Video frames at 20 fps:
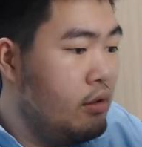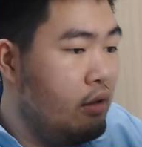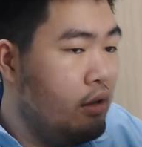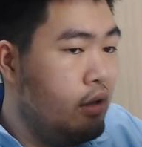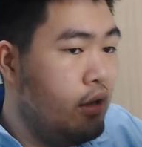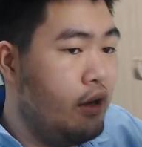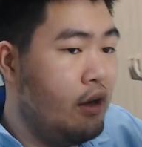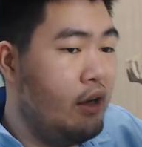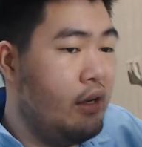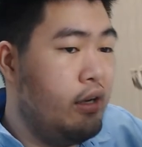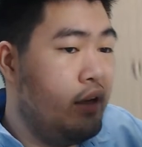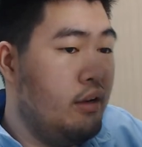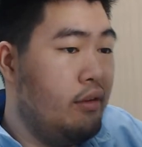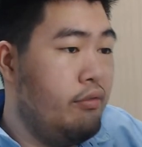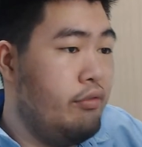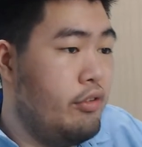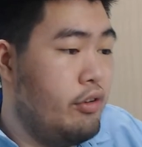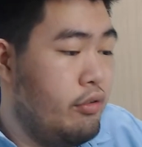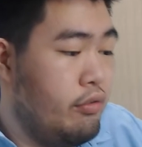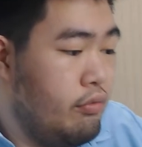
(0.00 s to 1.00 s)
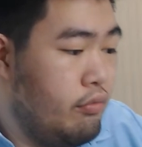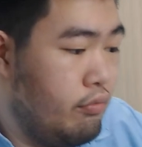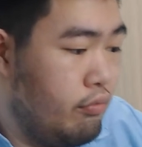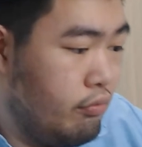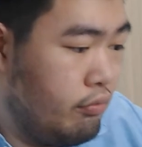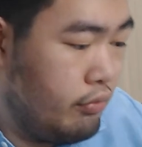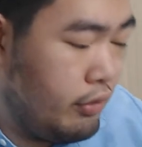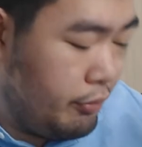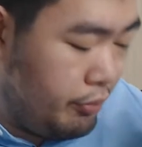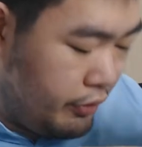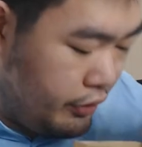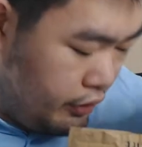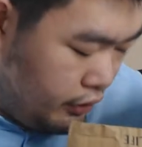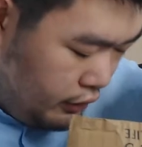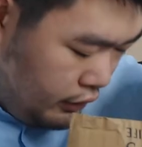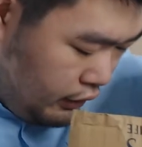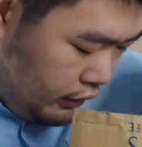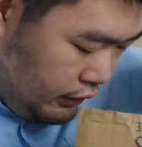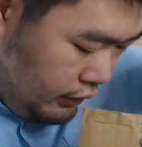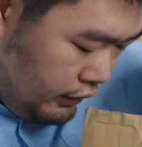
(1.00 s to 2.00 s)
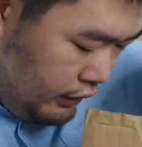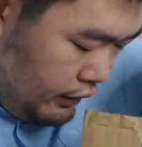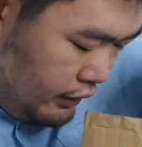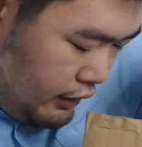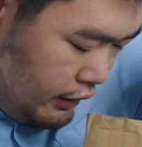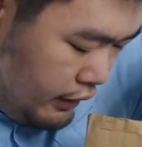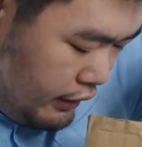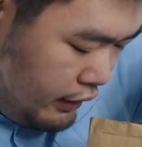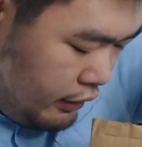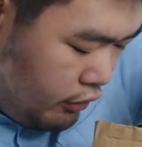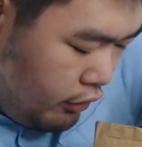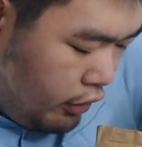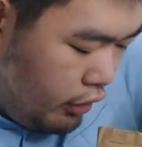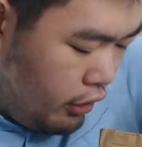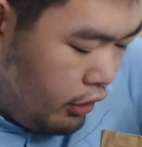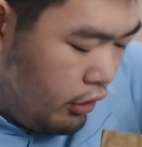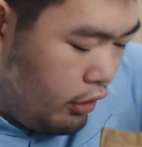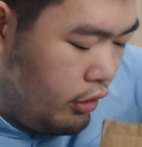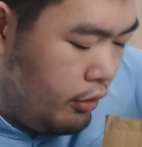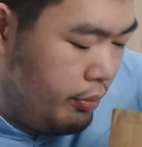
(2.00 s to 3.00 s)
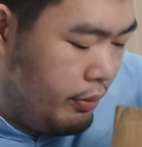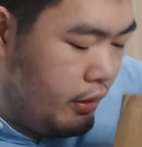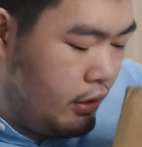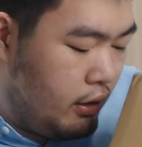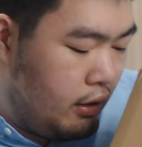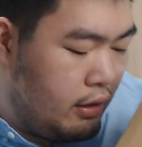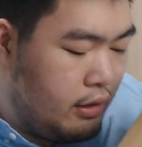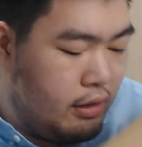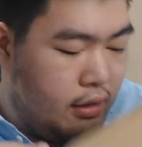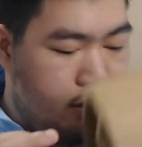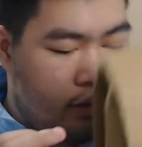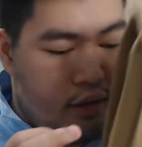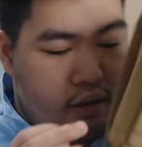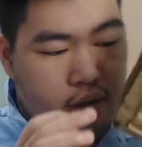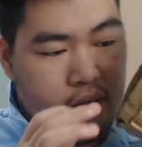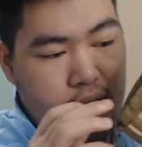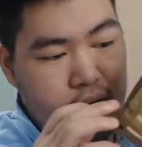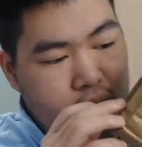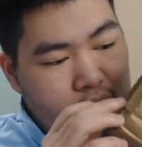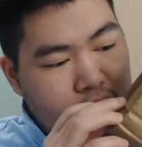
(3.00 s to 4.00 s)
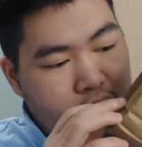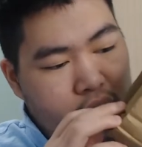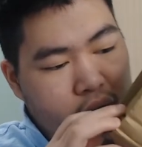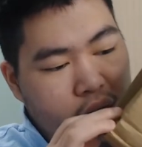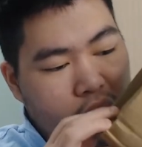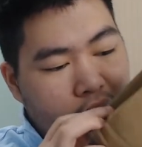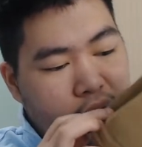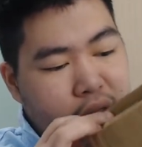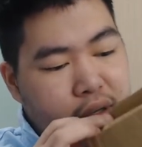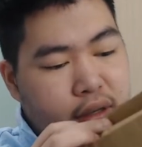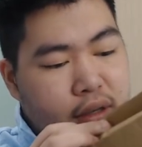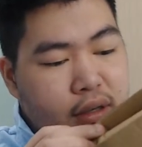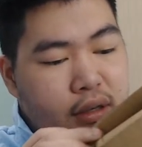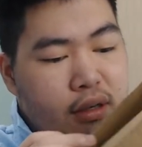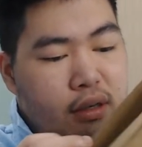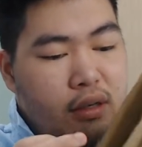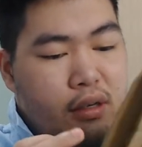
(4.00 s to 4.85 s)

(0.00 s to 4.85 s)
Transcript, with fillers: I have just ripped the lid here open. Then,